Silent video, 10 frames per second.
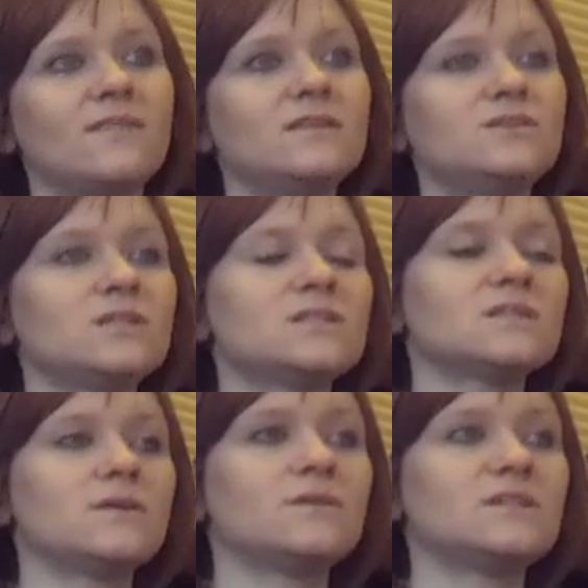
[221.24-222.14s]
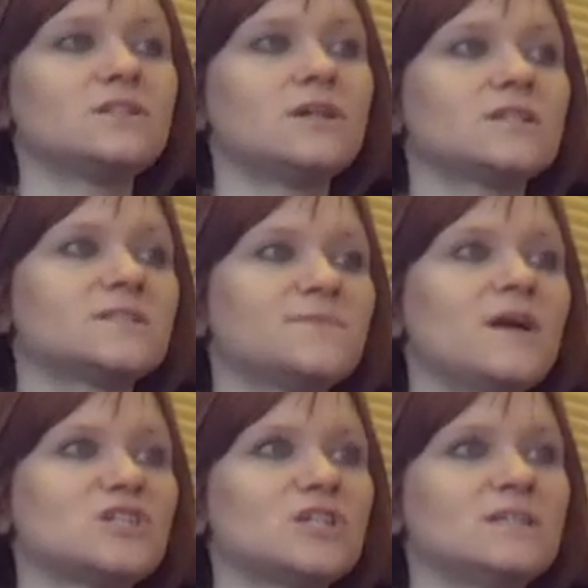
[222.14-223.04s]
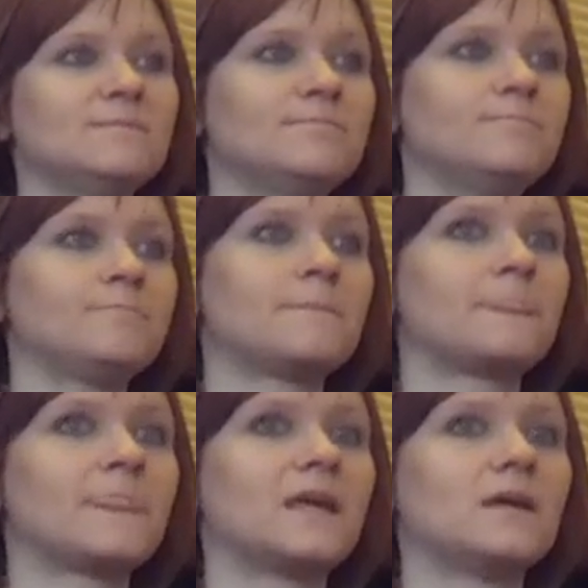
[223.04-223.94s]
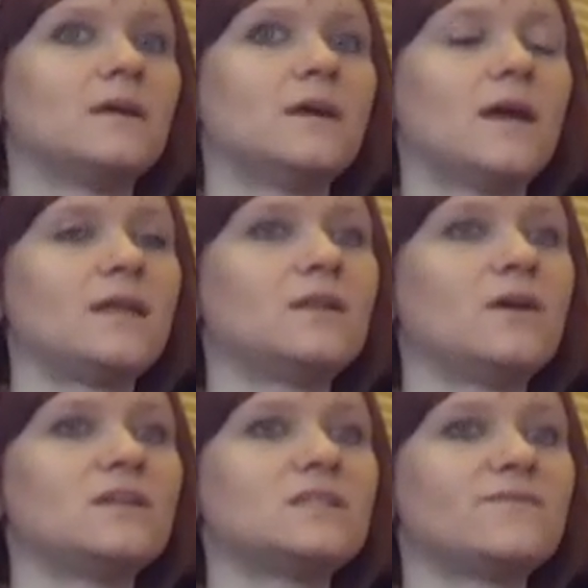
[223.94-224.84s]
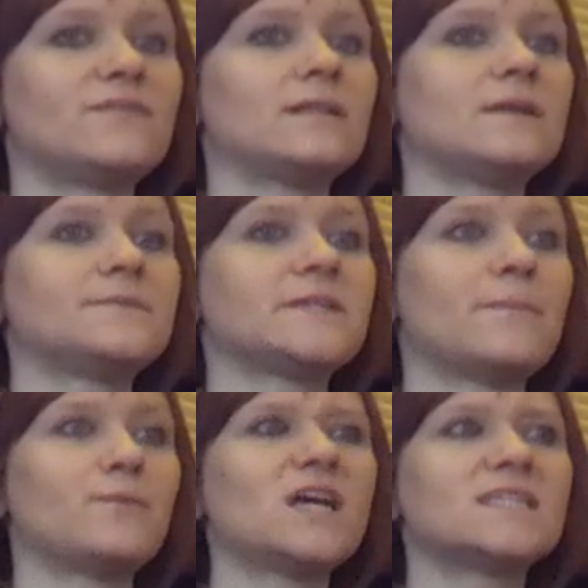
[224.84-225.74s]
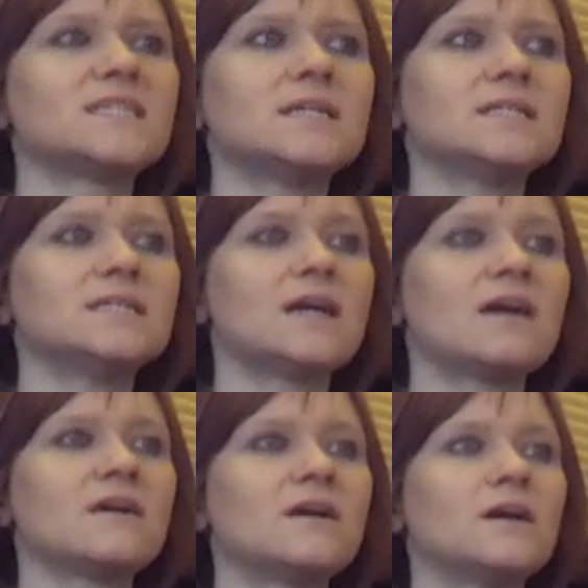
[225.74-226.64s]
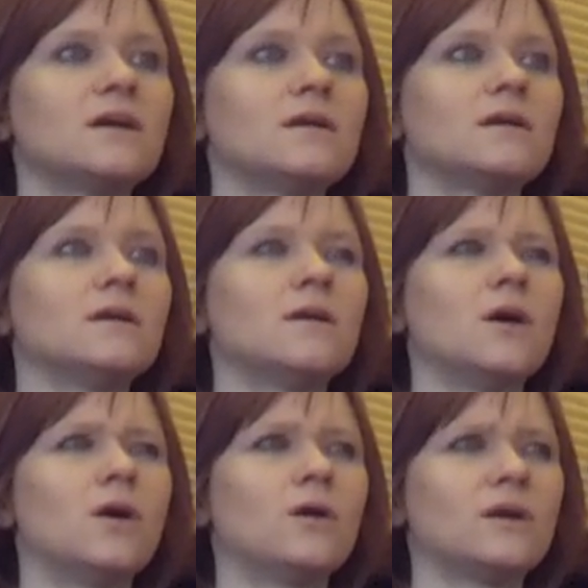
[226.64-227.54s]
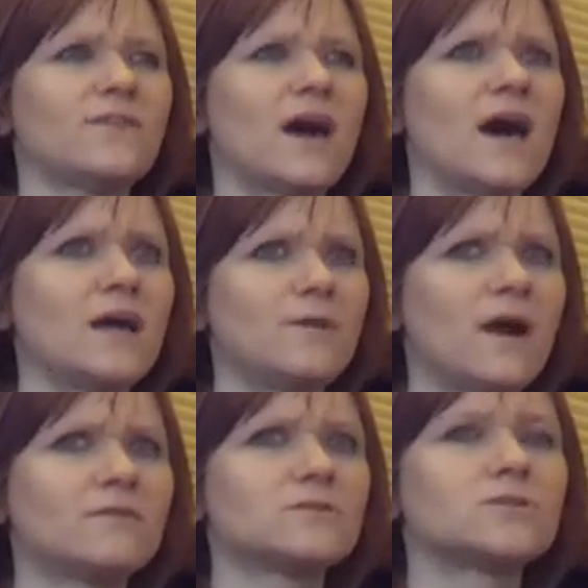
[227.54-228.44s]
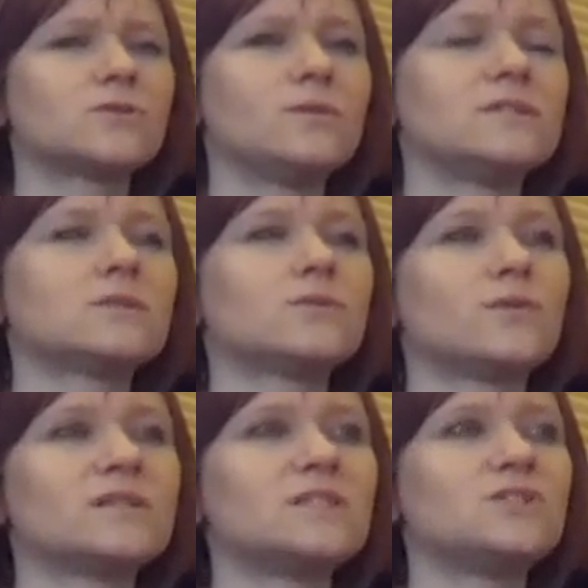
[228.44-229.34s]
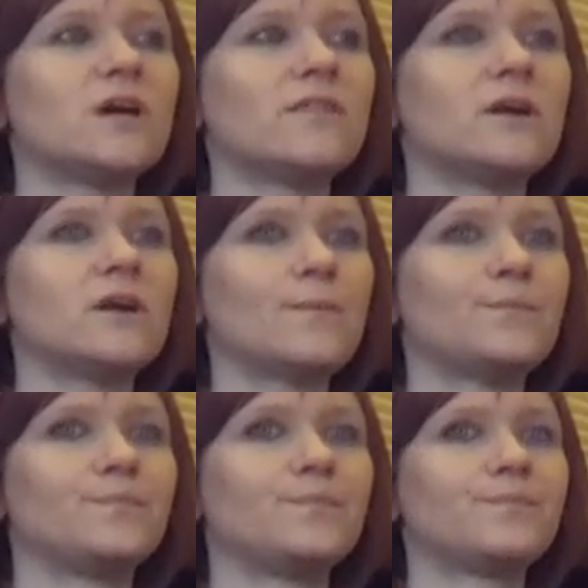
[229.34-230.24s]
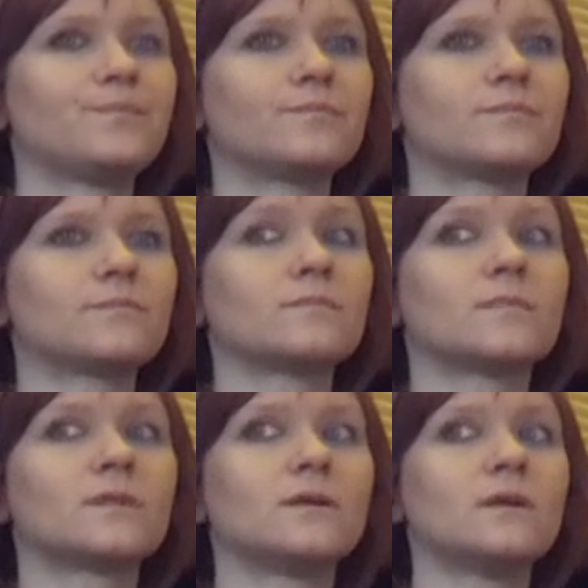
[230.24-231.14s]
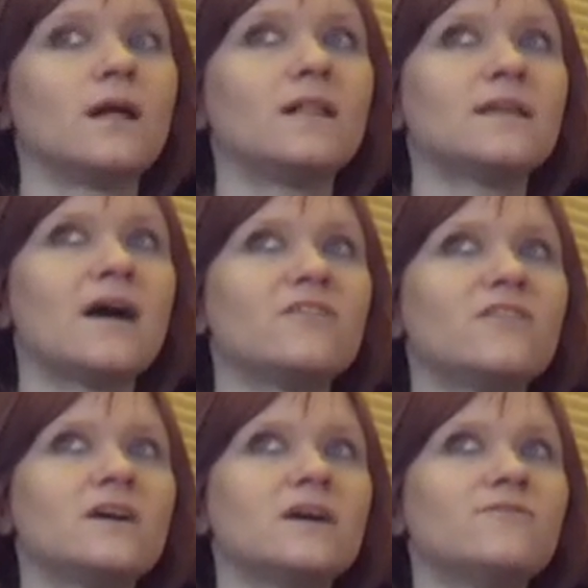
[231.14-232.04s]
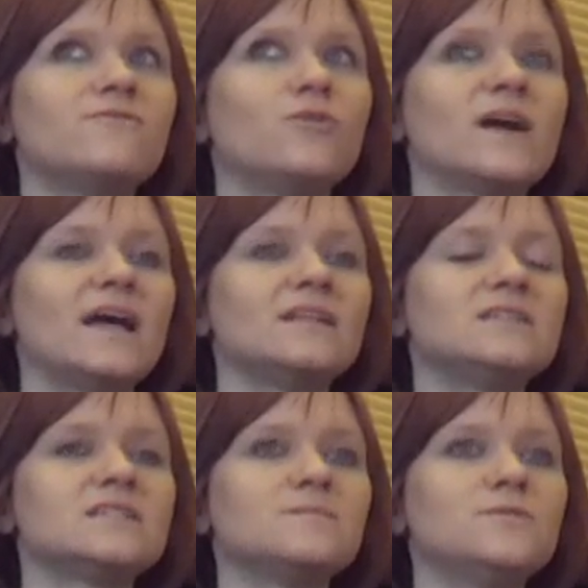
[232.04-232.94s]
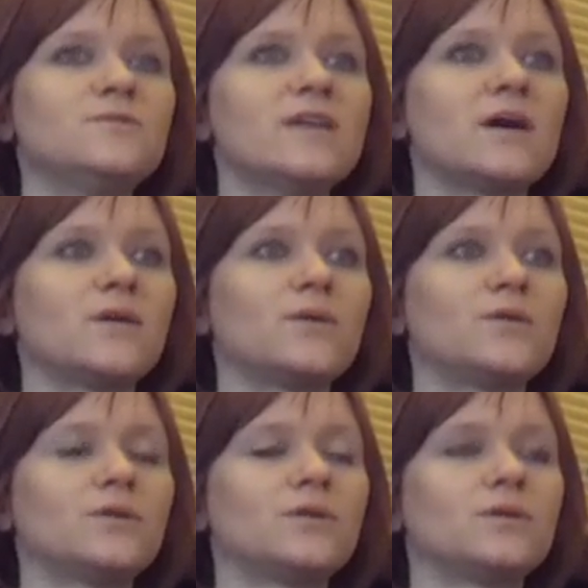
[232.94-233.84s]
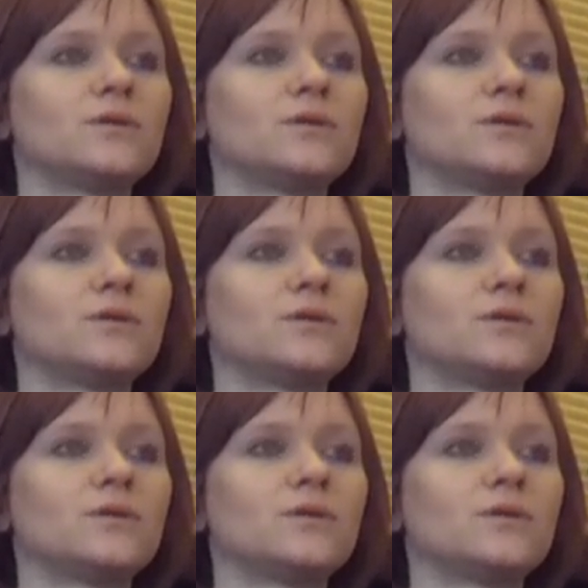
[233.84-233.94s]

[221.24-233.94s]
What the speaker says: And then just notice your expression. Notice if the lips are pressing together or if the eyebrows are squeezing towards each other. Allow the forehead to smooth out.